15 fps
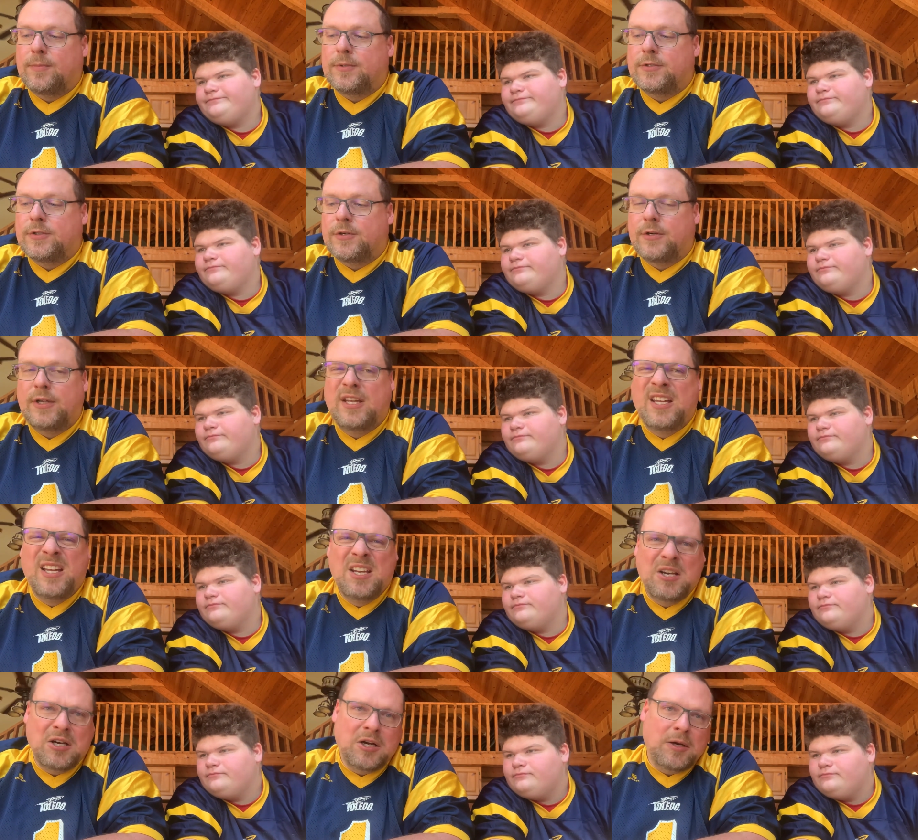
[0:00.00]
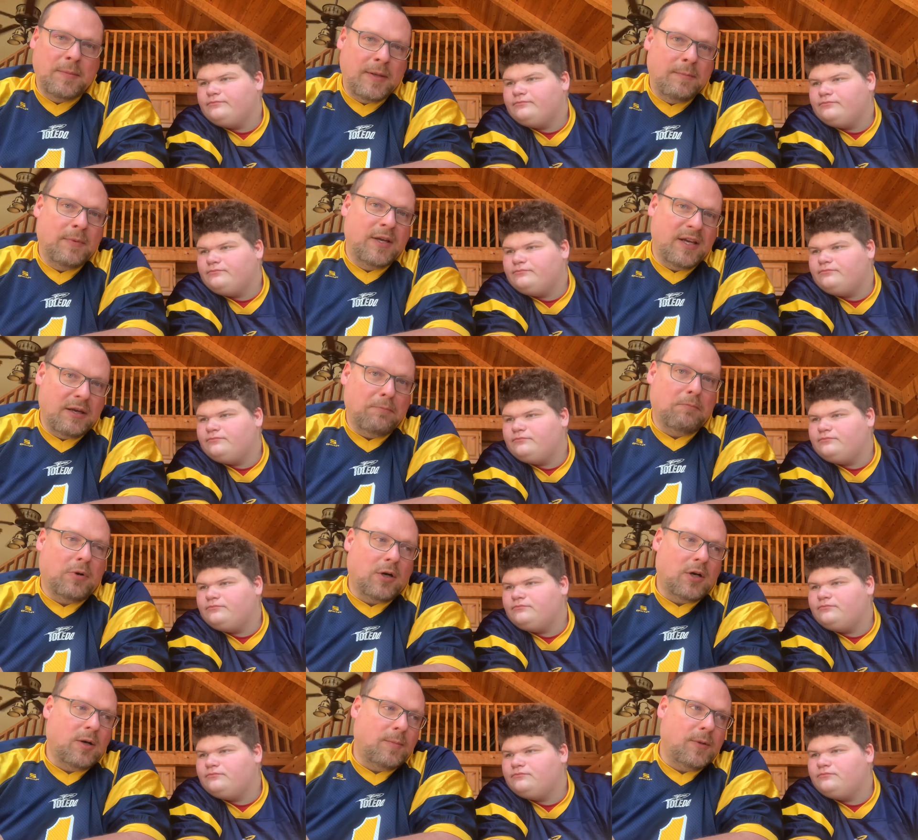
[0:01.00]
Speaker 1: Missouri. Um, he might
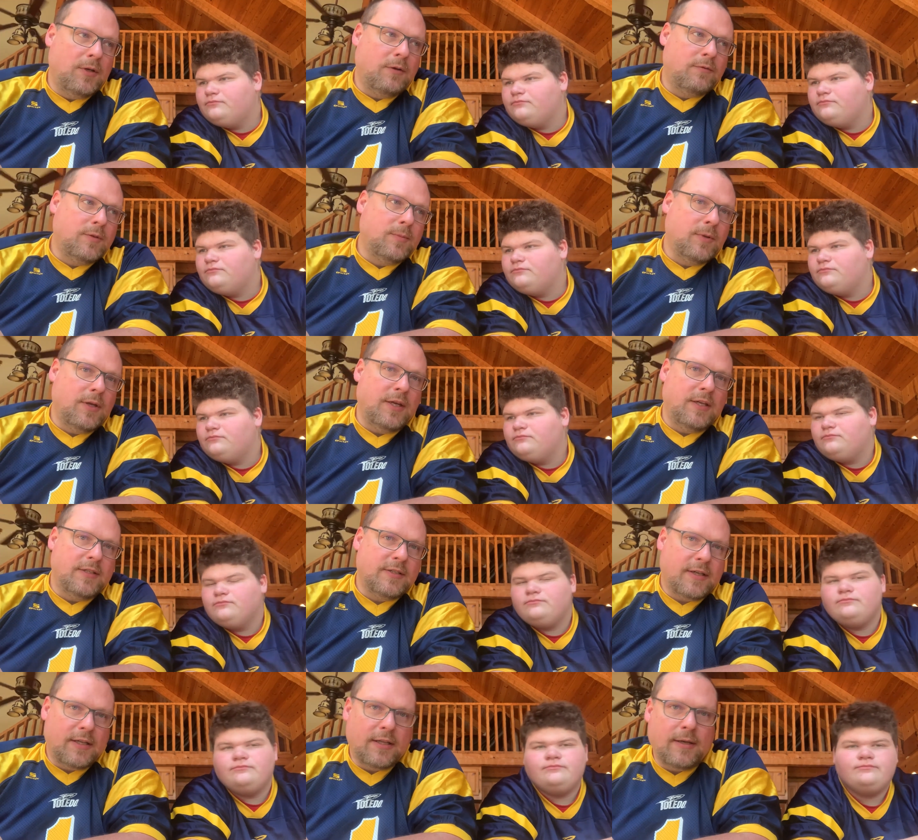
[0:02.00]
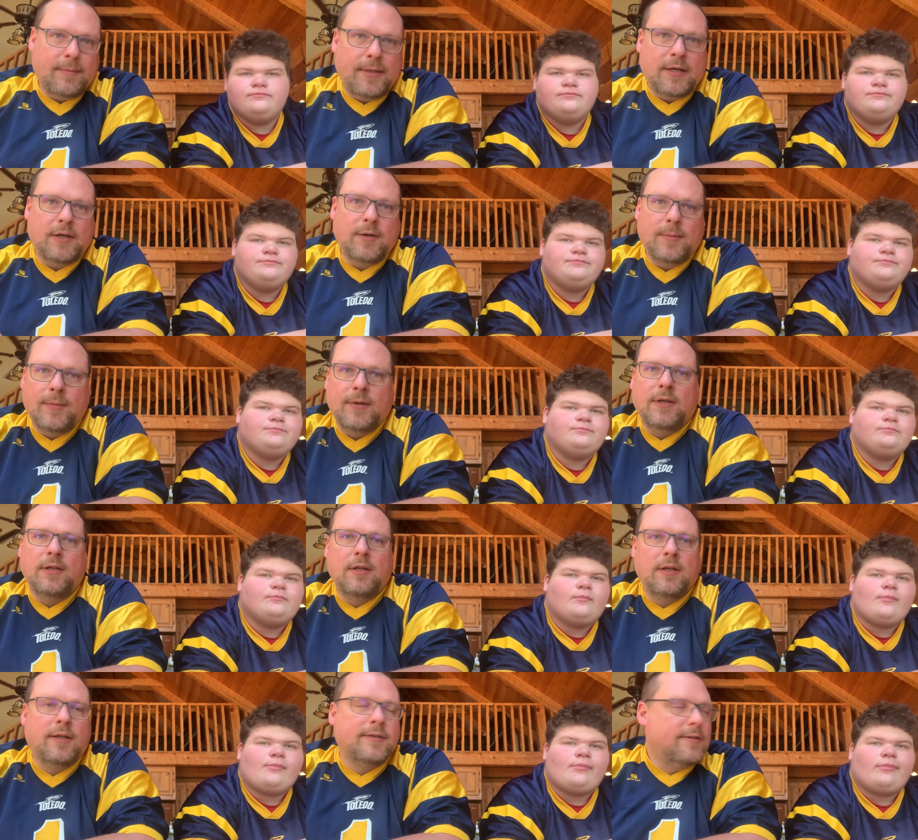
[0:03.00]
bulk up enough to play inside linebacker,
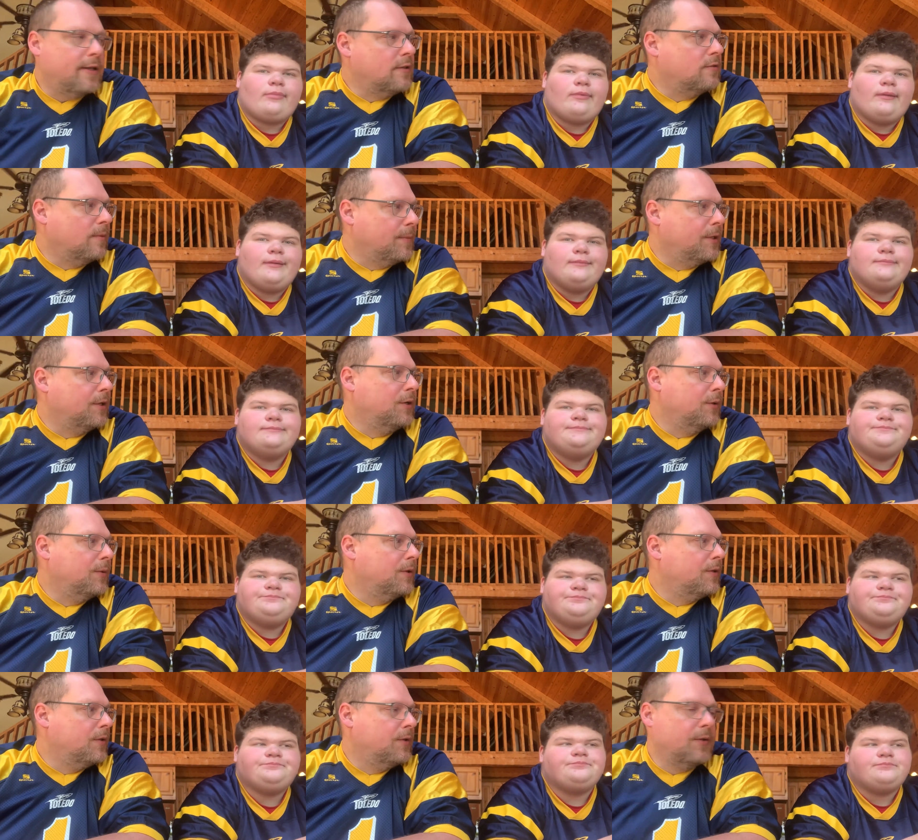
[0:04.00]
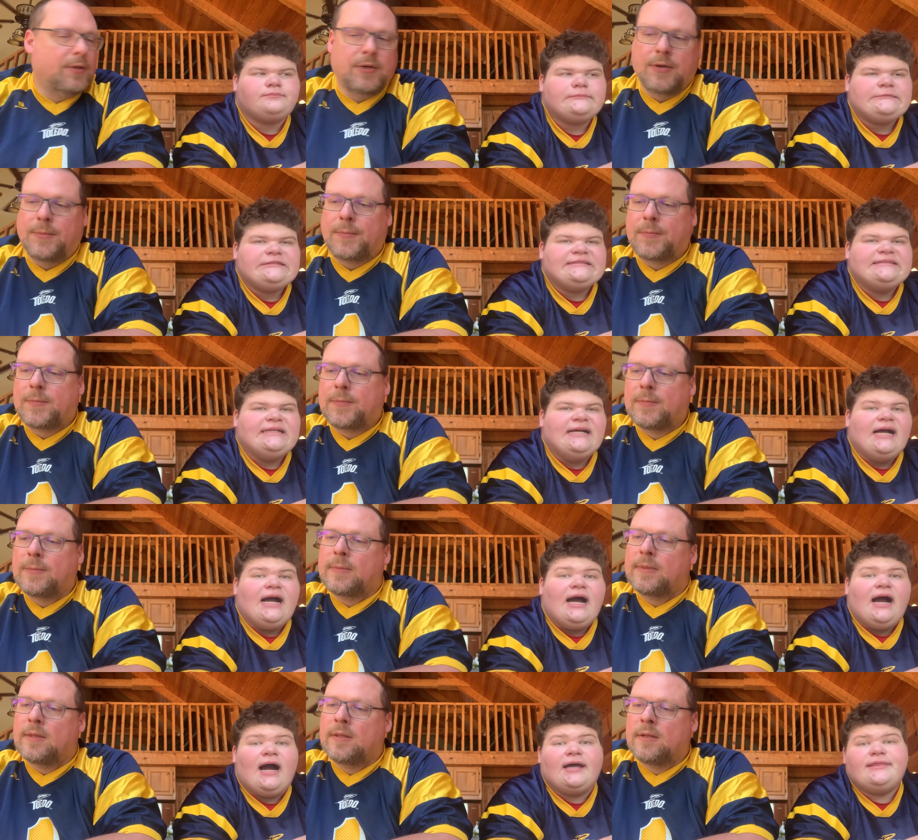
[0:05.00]
but that, that's what I'm going to go with there.
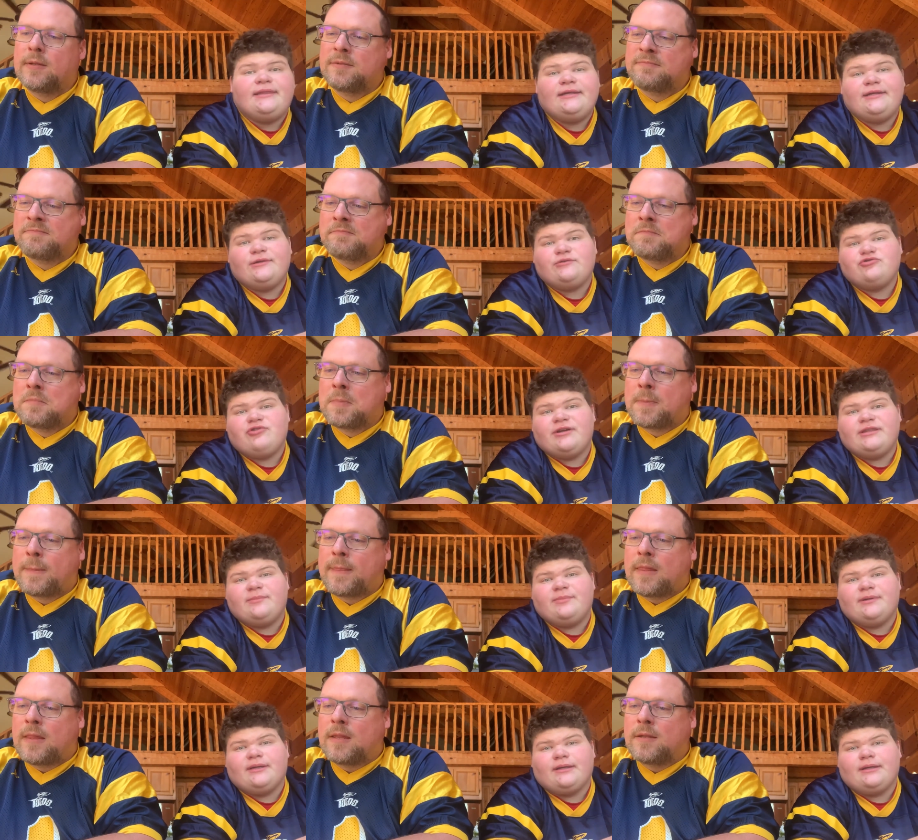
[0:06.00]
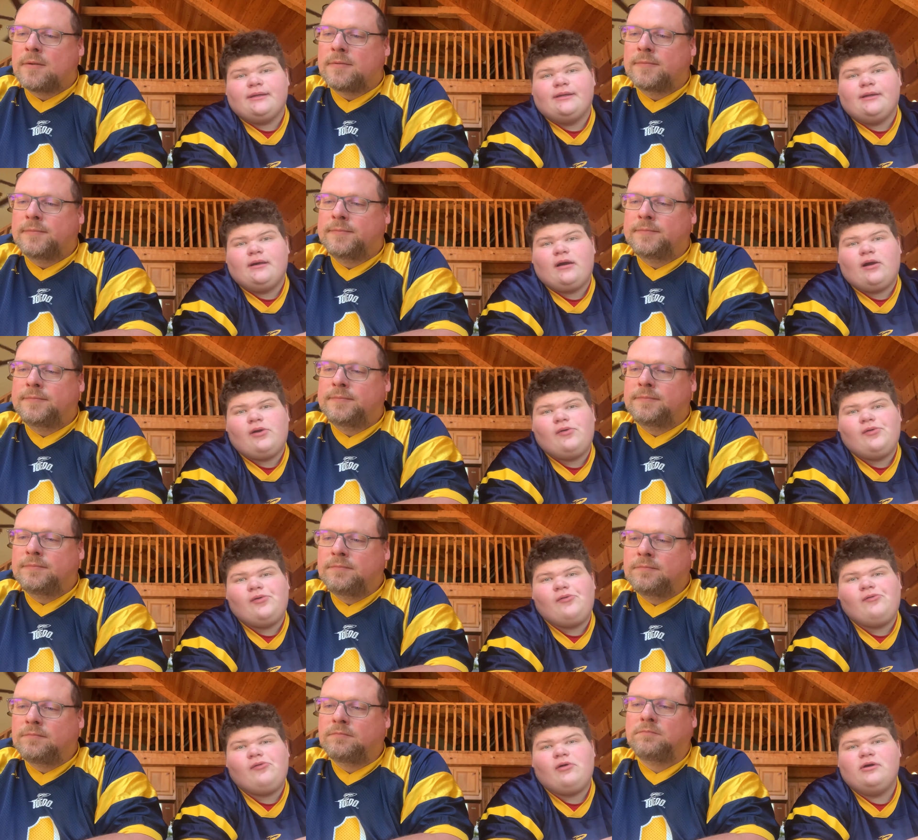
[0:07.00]
Speaker 2: I think you trade the pick.
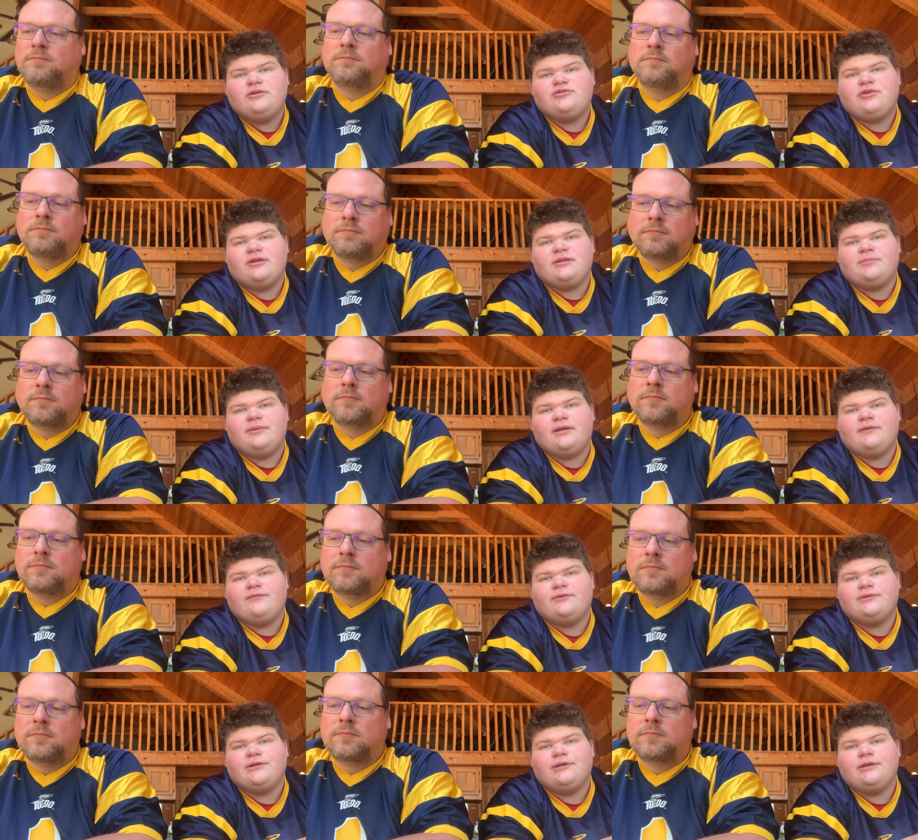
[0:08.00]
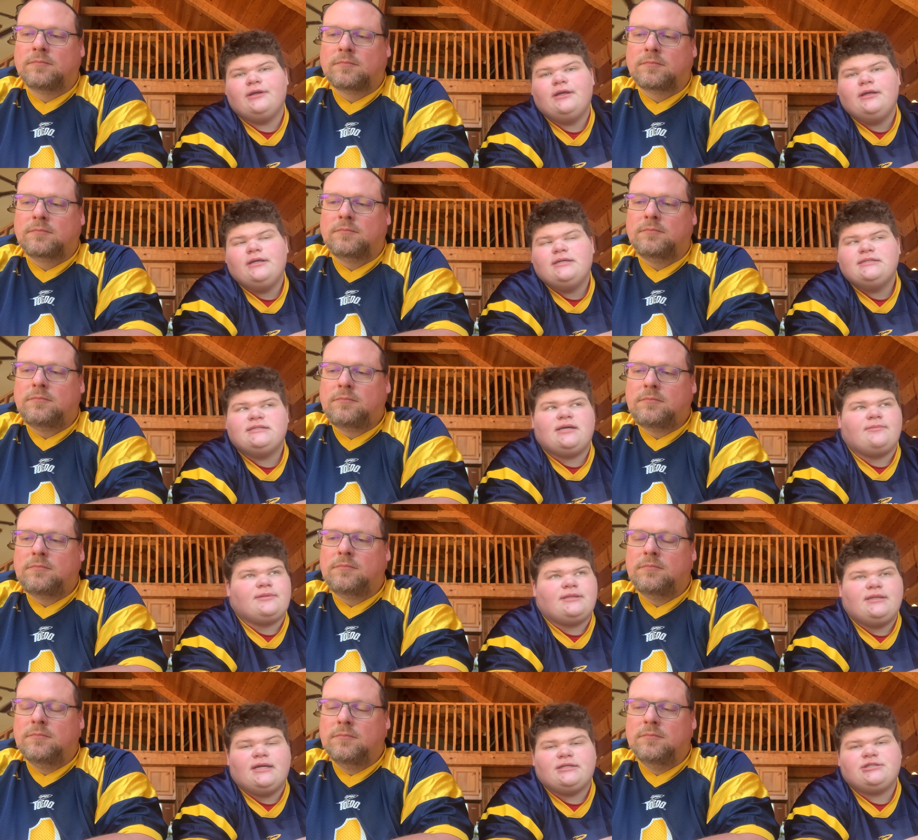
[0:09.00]
Trade the pick for
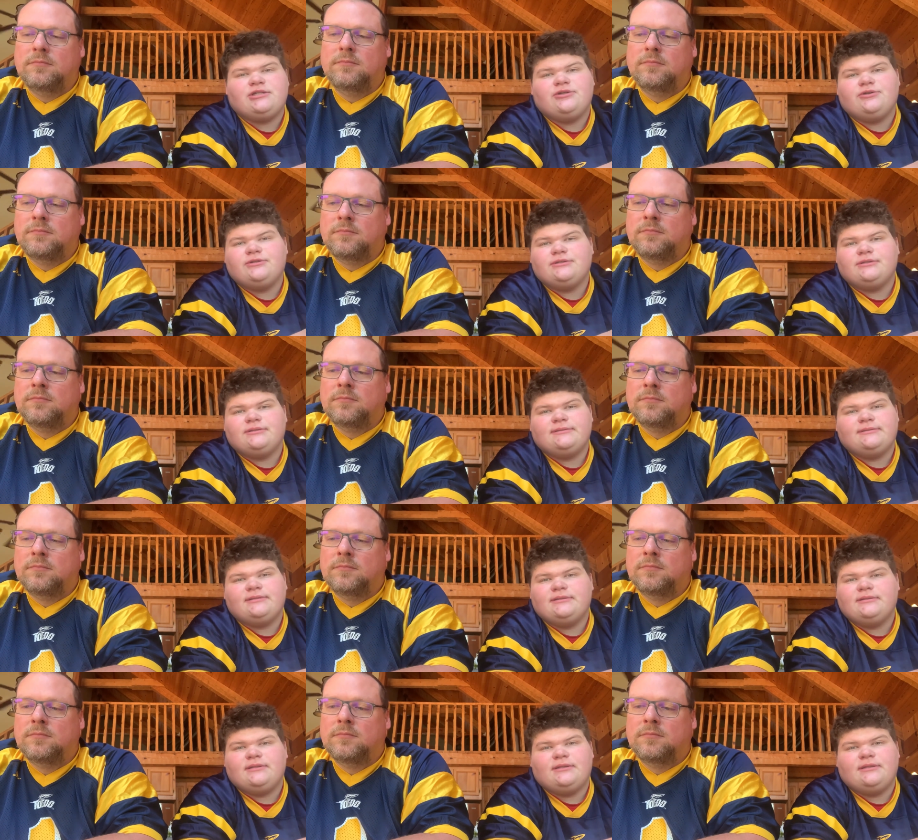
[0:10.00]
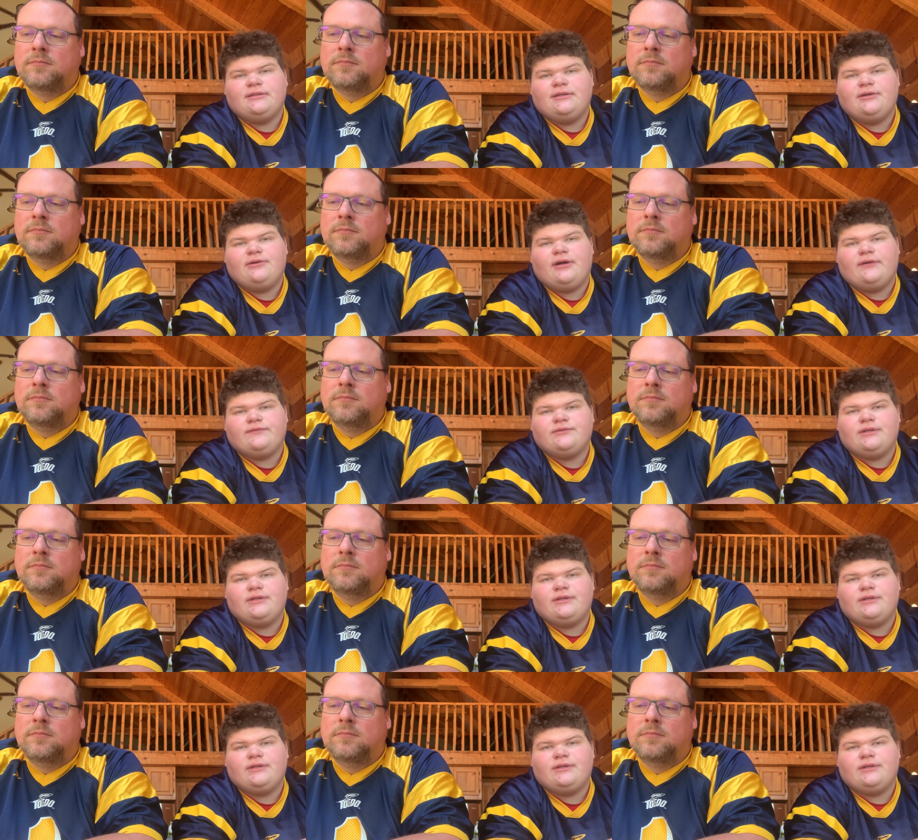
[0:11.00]
something next year, the year after